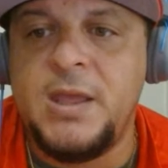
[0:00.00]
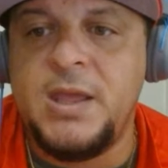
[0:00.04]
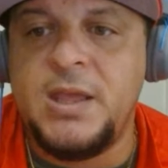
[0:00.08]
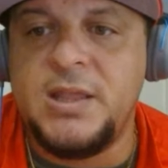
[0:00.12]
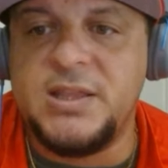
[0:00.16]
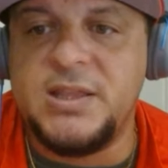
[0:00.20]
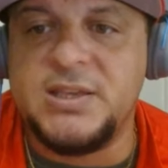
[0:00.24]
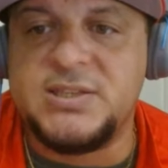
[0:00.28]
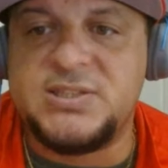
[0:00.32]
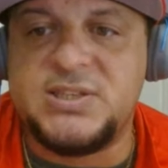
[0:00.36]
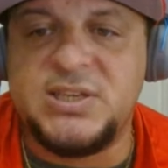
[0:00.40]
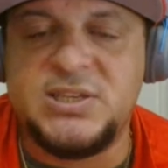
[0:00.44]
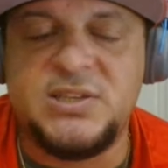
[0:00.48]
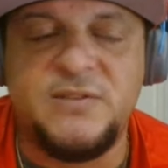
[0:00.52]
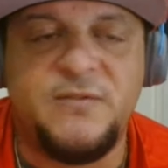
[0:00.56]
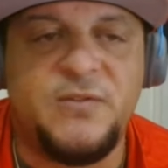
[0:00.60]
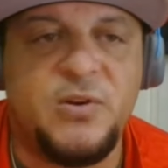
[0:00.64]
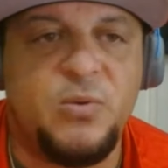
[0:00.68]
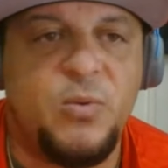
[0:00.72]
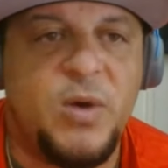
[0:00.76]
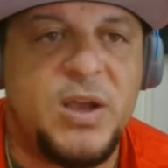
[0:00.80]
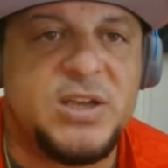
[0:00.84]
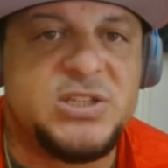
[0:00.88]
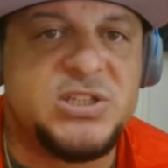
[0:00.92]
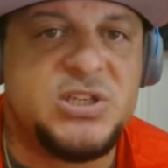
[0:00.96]
this season for
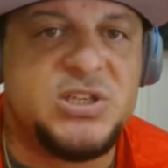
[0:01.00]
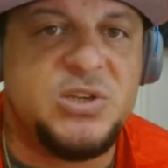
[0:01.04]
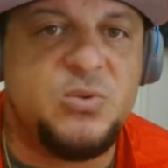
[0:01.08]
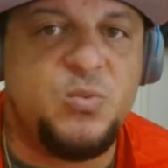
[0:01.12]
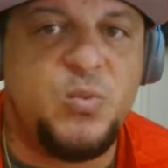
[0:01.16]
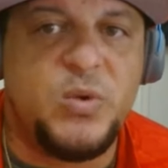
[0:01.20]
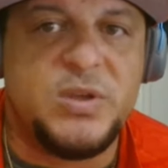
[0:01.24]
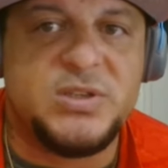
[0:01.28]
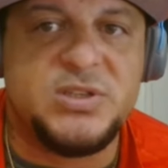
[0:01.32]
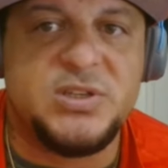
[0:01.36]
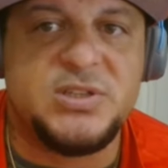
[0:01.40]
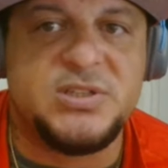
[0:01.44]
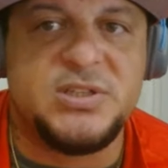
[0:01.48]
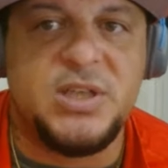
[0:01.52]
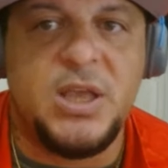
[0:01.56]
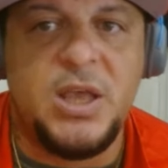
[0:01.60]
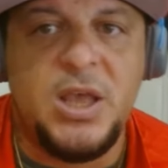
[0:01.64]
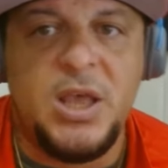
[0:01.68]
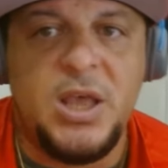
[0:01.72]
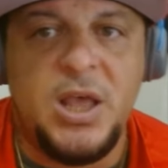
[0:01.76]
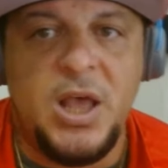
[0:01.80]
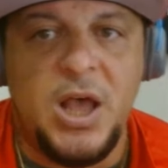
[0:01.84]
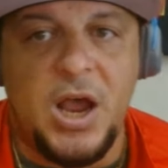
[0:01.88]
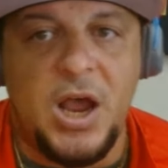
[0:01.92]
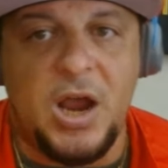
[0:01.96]
the Washington Wizards.
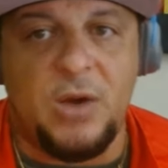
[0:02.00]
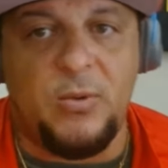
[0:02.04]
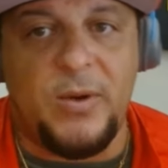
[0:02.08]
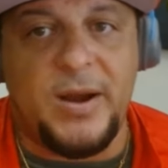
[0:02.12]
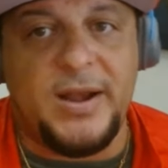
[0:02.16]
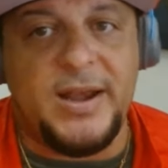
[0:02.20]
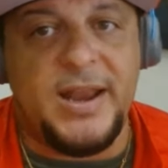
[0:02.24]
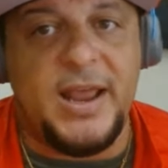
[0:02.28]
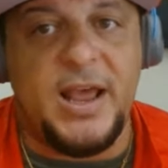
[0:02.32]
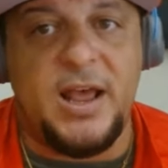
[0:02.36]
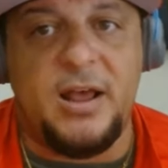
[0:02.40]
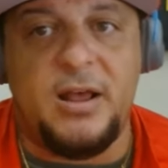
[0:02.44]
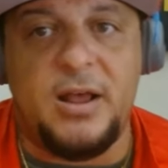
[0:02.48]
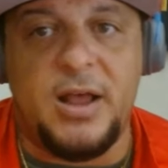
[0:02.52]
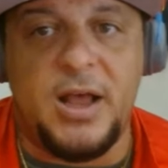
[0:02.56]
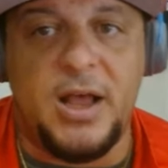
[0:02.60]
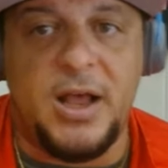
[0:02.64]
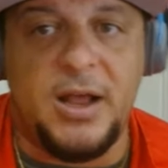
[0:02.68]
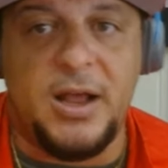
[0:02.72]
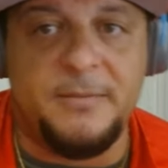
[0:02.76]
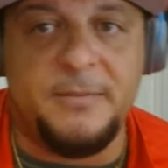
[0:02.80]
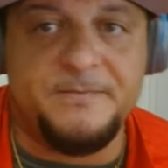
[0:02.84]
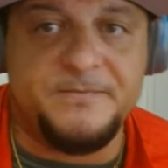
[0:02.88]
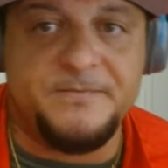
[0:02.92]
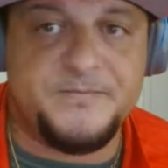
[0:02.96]
Right
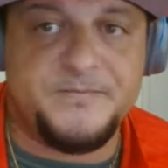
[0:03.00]
now,